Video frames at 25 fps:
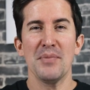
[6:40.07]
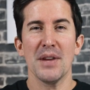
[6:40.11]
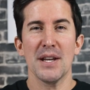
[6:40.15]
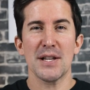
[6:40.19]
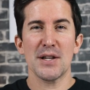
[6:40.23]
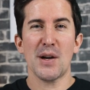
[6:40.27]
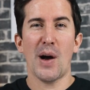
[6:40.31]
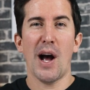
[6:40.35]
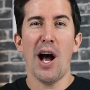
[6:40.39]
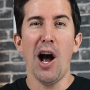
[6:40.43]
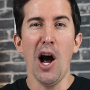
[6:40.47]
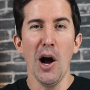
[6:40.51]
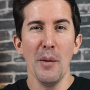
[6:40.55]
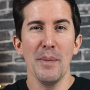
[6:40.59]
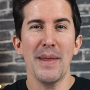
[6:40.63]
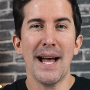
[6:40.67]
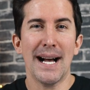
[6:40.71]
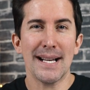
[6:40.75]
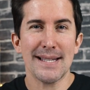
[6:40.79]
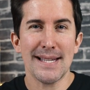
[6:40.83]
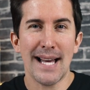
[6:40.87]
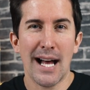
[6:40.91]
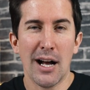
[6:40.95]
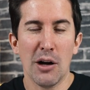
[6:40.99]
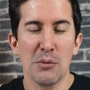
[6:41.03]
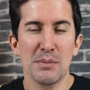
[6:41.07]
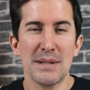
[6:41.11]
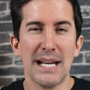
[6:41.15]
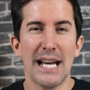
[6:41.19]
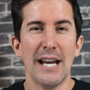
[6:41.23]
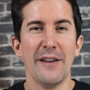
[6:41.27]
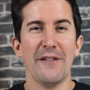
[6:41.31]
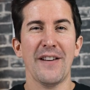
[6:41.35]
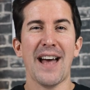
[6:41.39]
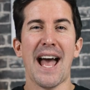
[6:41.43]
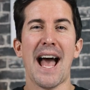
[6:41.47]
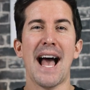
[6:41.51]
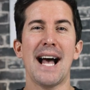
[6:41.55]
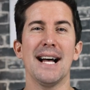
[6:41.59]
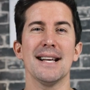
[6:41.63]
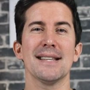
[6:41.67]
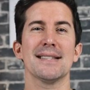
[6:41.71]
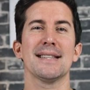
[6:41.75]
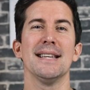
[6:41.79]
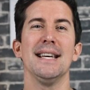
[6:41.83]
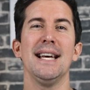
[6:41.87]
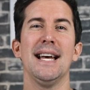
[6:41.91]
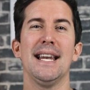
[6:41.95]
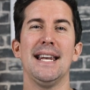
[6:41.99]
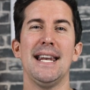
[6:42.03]
So I hope that's helped. If it
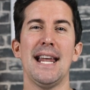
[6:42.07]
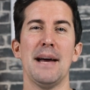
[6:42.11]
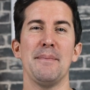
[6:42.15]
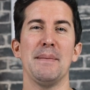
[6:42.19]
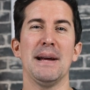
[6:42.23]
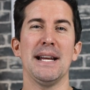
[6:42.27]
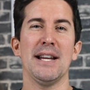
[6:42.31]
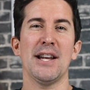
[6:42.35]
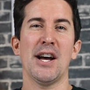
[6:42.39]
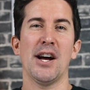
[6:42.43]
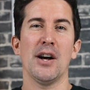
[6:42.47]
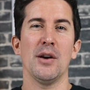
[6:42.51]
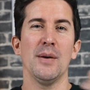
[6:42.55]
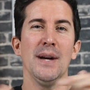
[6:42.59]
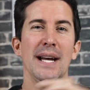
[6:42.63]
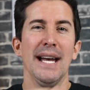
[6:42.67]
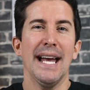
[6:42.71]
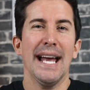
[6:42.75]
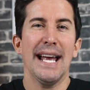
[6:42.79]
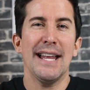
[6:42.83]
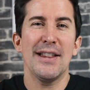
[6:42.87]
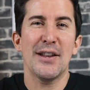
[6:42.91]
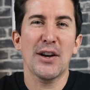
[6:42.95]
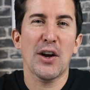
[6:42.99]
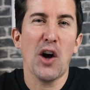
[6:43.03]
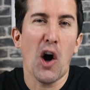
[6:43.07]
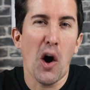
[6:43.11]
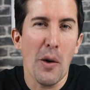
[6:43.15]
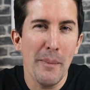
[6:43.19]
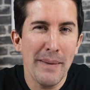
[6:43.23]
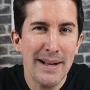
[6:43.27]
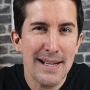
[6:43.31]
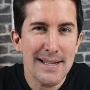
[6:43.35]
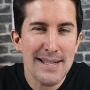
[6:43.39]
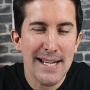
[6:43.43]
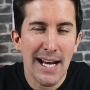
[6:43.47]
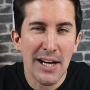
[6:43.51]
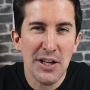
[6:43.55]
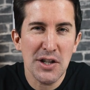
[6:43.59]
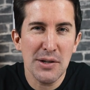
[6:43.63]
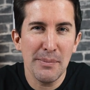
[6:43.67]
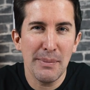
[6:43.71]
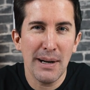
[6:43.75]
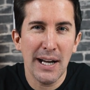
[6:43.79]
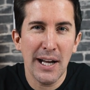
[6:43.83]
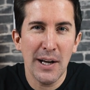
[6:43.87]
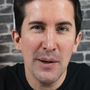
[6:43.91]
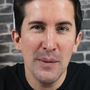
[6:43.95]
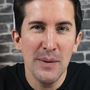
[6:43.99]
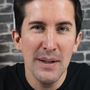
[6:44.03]
has, let me know in the comment section
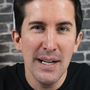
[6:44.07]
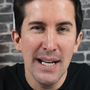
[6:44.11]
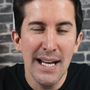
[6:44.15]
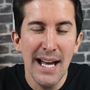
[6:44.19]
below.